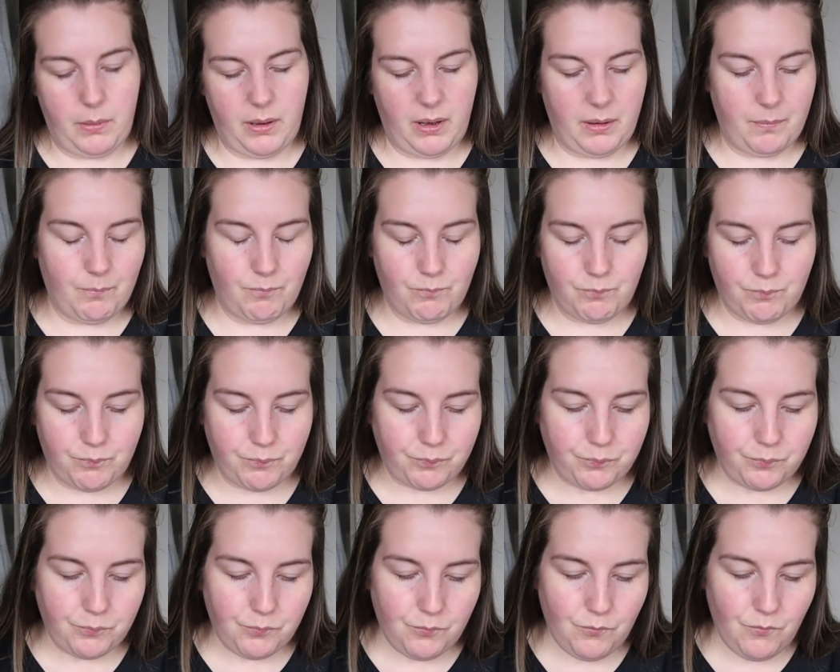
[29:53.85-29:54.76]
but
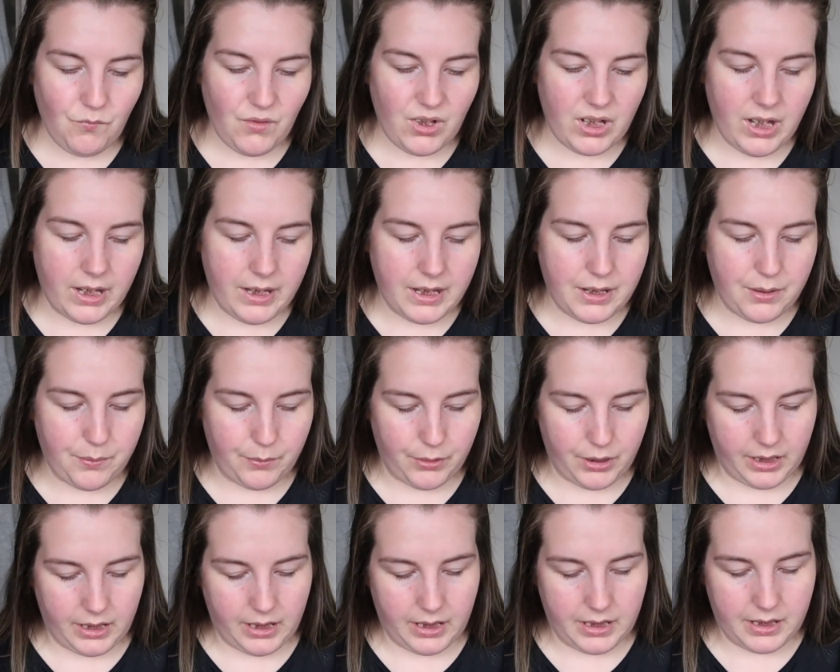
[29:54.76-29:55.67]
it is
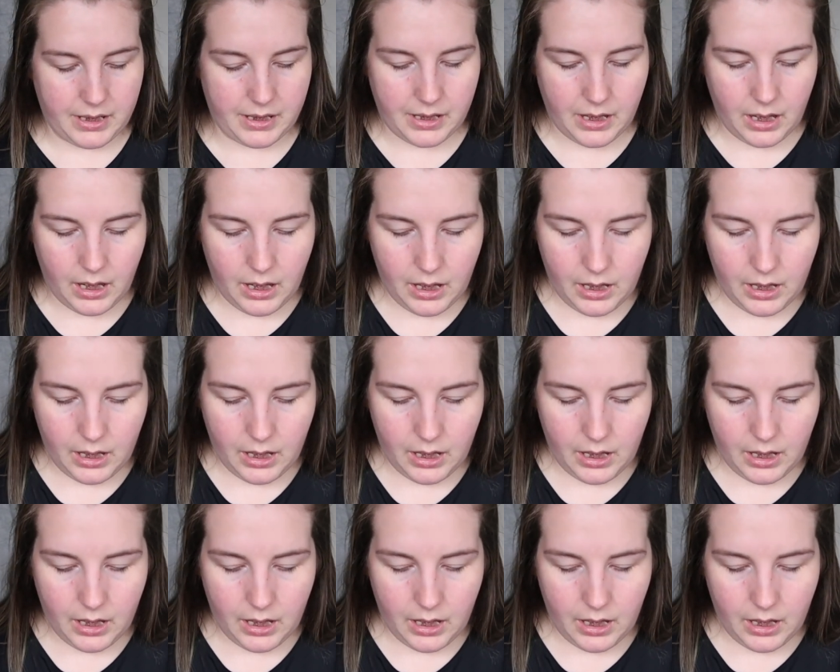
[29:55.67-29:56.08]
what it is.